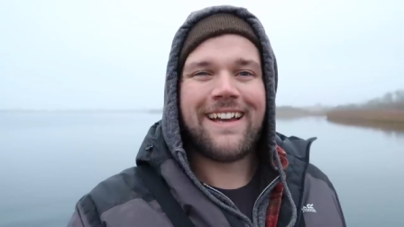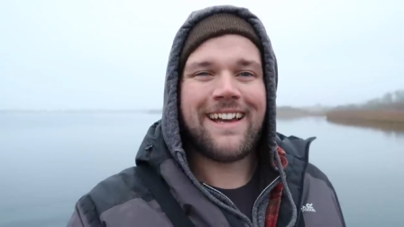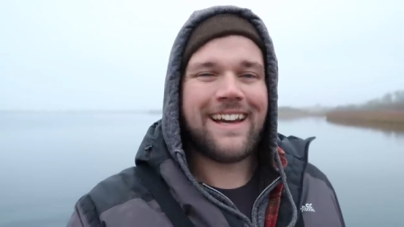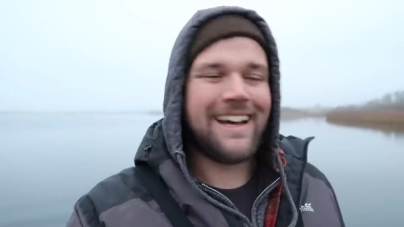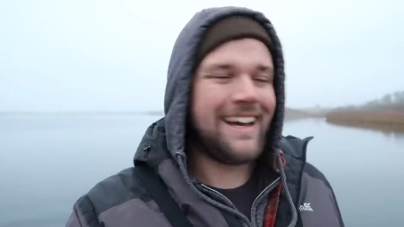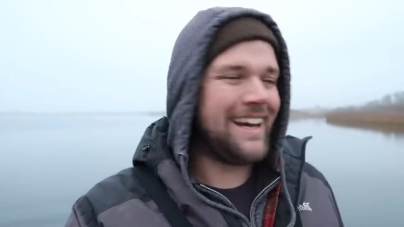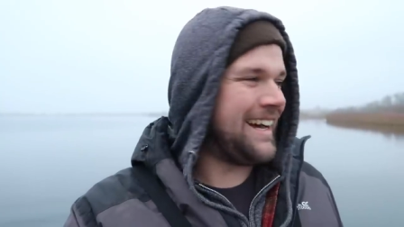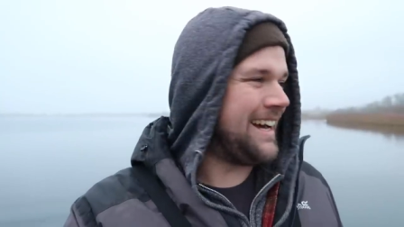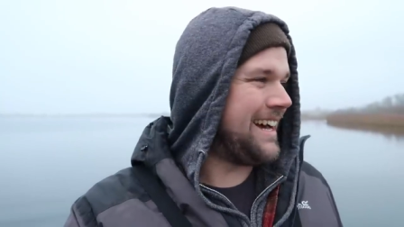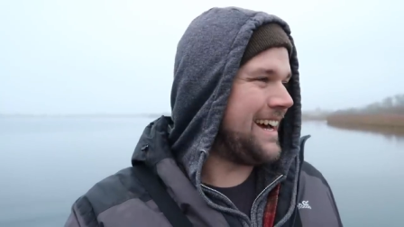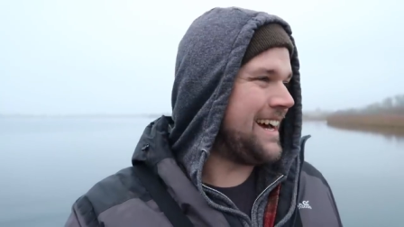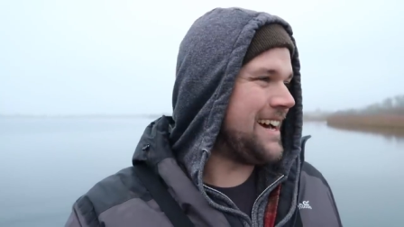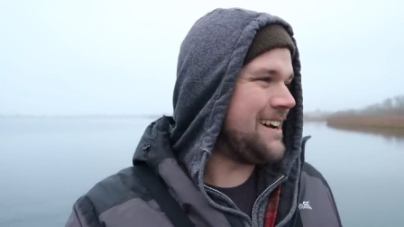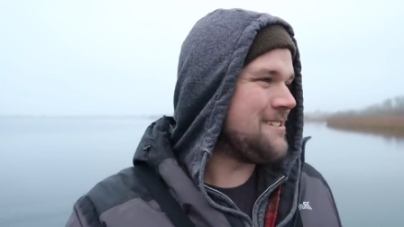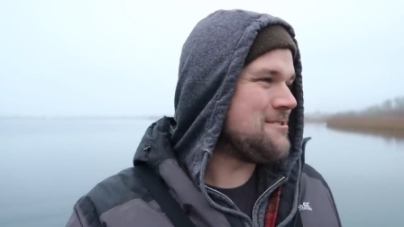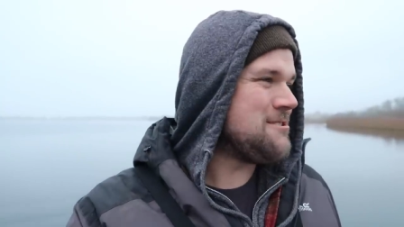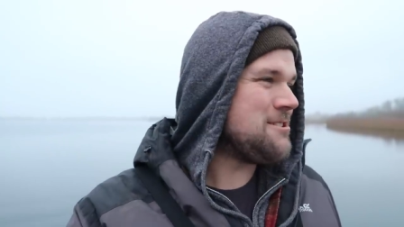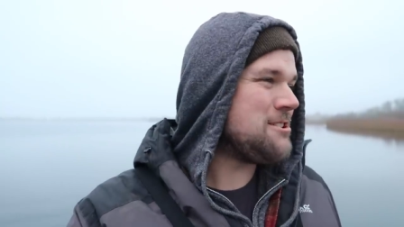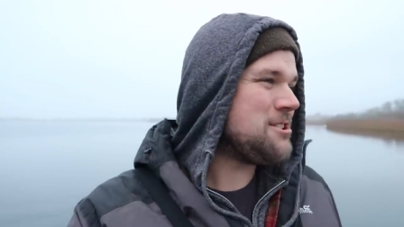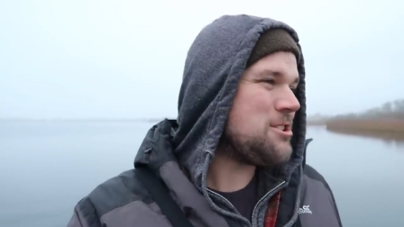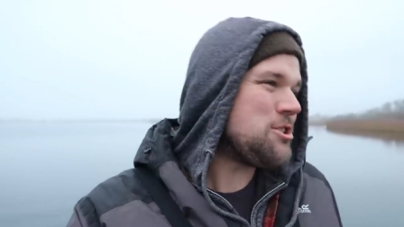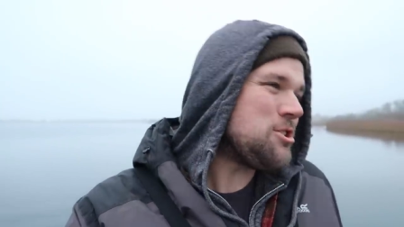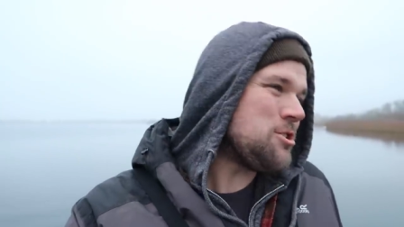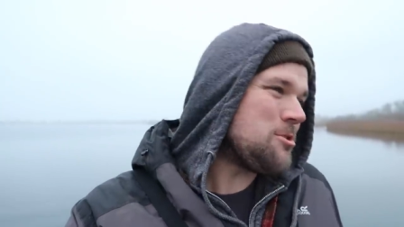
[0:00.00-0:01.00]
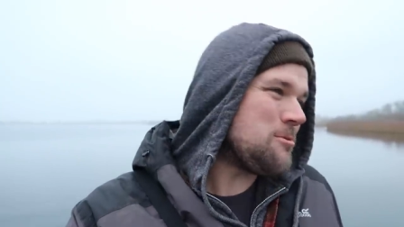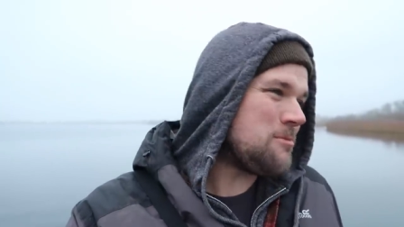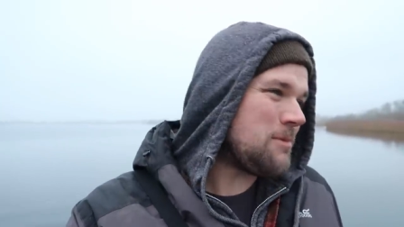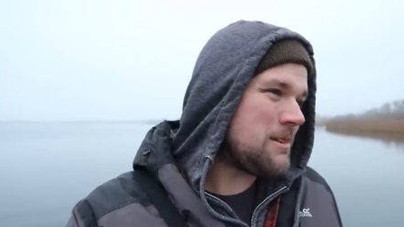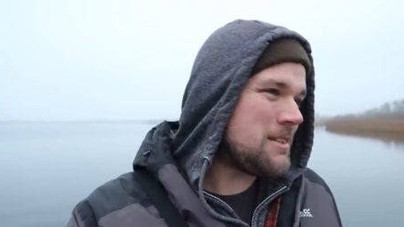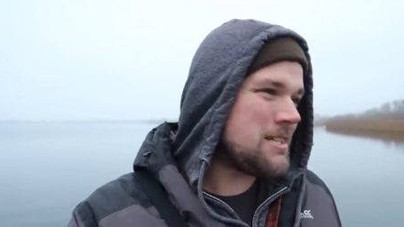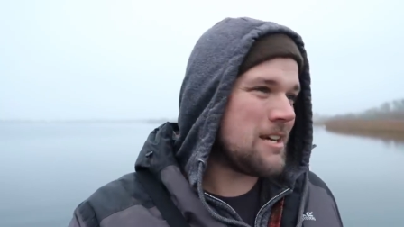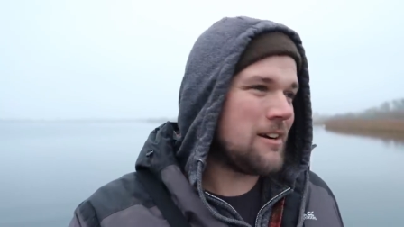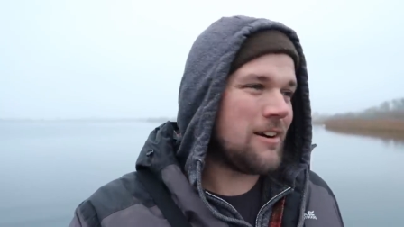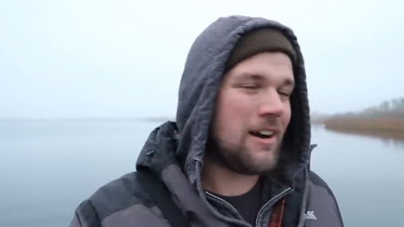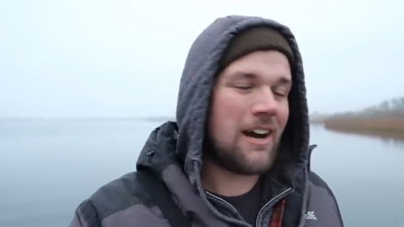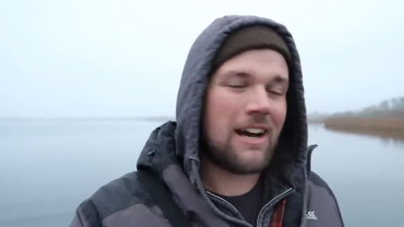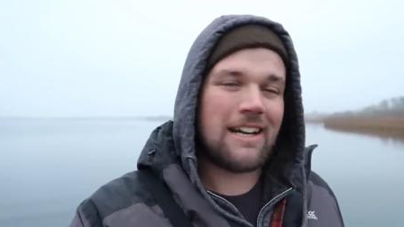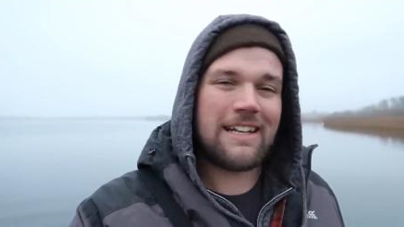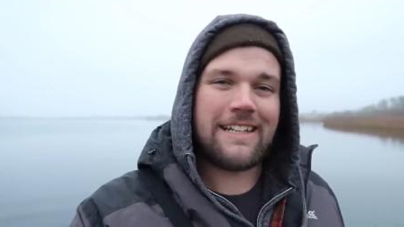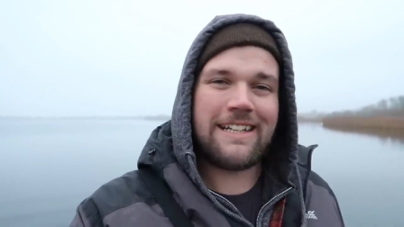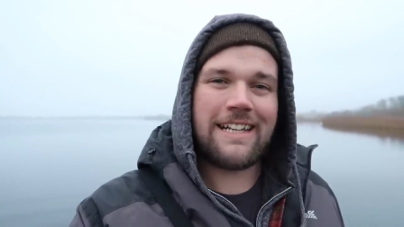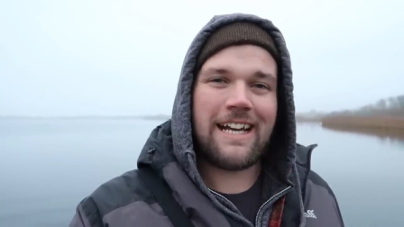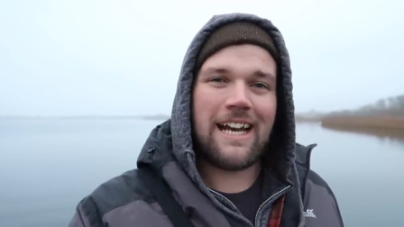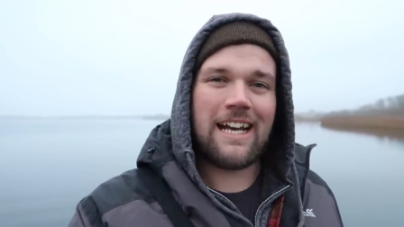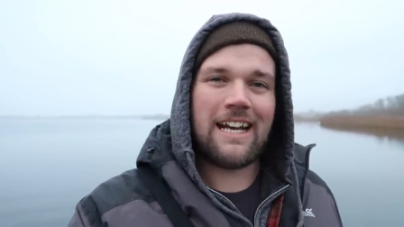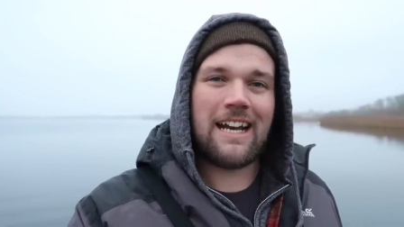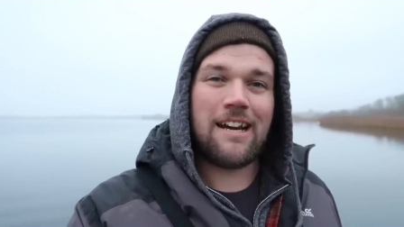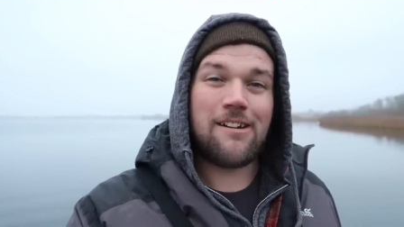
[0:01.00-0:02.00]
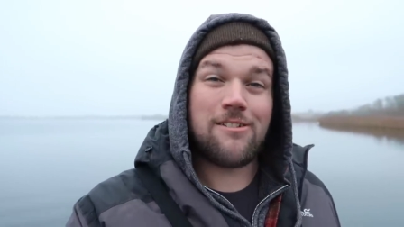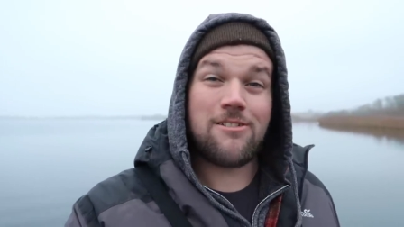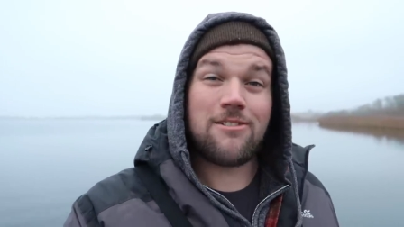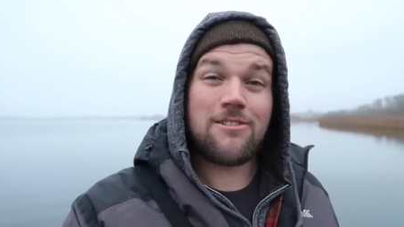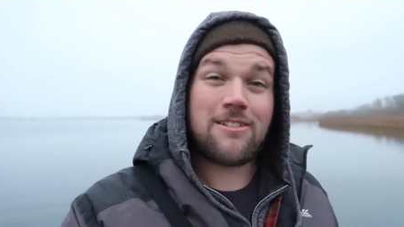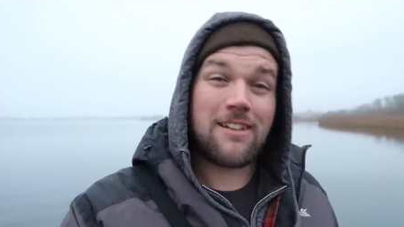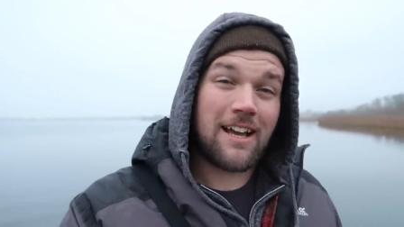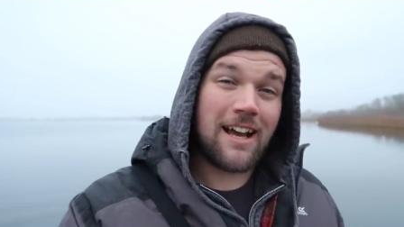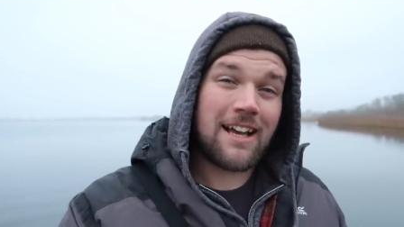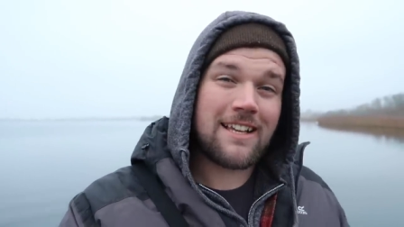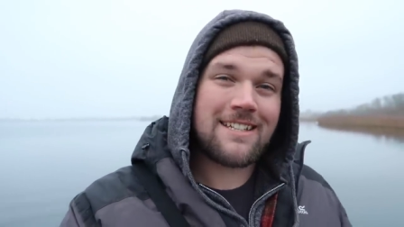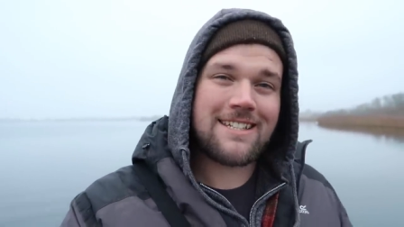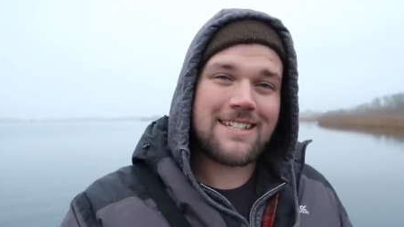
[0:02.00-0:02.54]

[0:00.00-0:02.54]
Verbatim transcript: uh, which shouldn't be too hard in nine hours, I